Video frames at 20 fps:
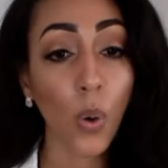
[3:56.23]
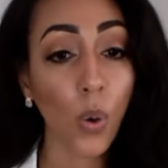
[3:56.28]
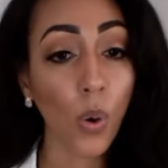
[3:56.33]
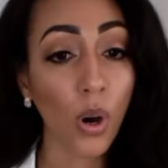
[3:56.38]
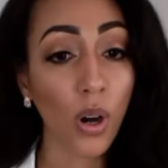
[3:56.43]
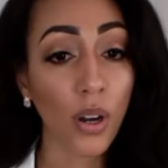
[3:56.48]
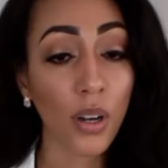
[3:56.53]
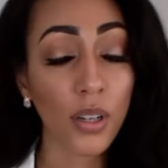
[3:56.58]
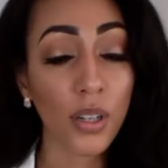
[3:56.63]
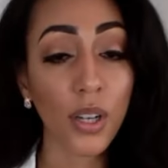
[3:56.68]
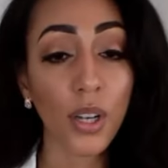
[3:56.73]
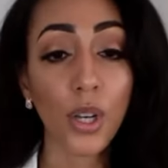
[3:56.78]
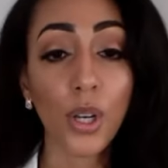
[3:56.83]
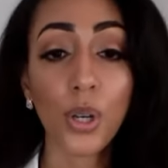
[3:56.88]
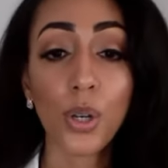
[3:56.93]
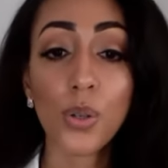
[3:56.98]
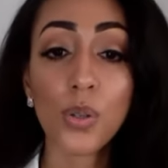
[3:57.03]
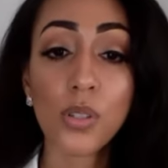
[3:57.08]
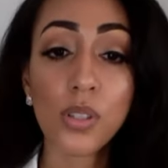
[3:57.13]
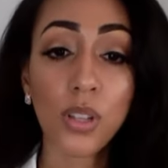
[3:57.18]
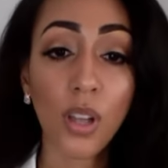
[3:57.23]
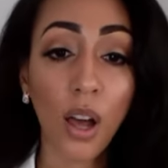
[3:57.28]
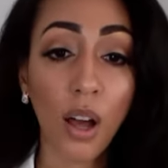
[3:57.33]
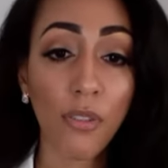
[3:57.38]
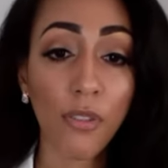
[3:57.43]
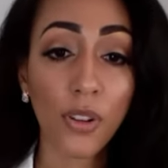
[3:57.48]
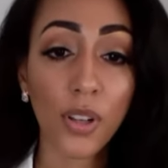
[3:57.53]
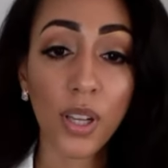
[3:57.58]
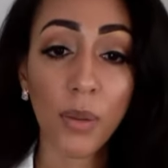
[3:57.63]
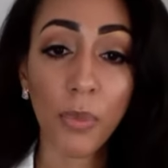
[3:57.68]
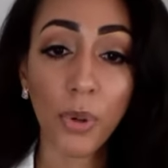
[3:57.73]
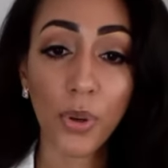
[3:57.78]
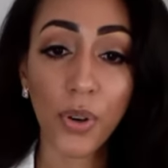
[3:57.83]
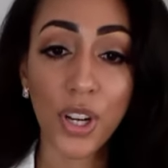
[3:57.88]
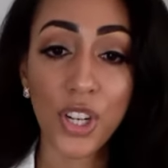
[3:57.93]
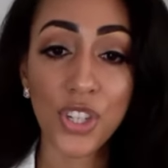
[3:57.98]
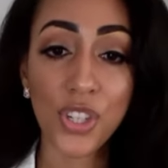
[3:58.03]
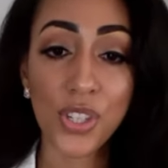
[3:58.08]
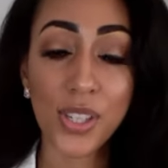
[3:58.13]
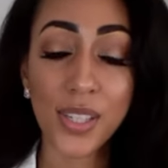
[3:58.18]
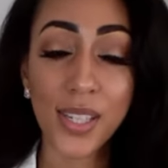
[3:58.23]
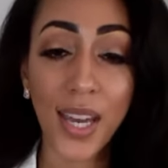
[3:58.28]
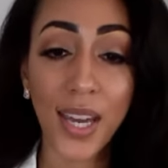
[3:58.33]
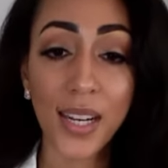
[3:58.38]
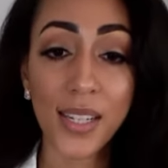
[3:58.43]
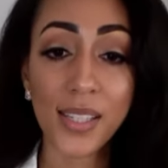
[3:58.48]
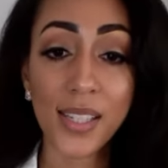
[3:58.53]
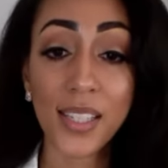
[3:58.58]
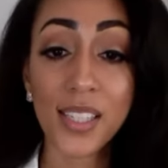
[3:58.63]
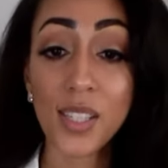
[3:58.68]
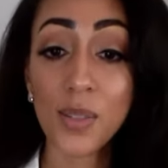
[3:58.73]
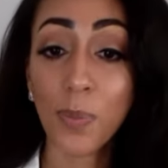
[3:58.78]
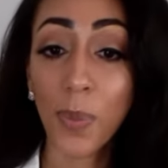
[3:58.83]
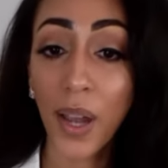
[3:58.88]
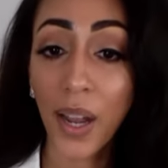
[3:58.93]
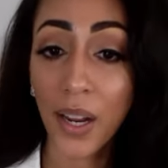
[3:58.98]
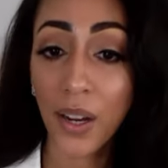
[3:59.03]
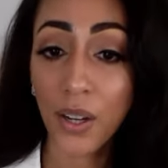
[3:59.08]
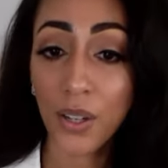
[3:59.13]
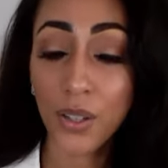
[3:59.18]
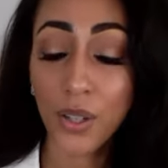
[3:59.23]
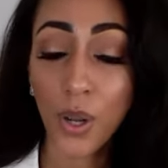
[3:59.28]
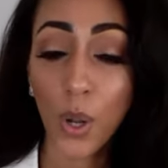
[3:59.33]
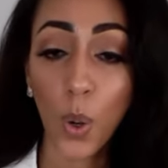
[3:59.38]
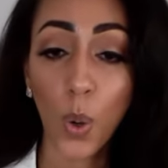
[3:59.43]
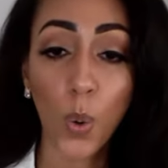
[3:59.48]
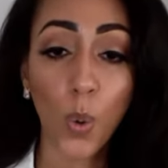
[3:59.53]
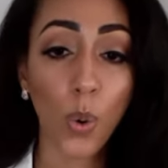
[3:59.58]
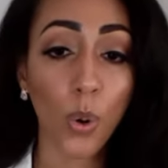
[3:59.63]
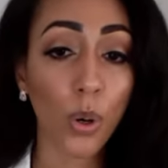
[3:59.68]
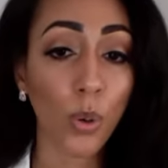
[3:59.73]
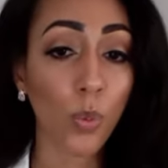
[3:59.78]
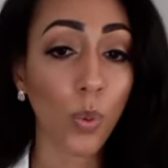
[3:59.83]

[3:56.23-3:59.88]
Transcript: or whose lawful immigration status expired or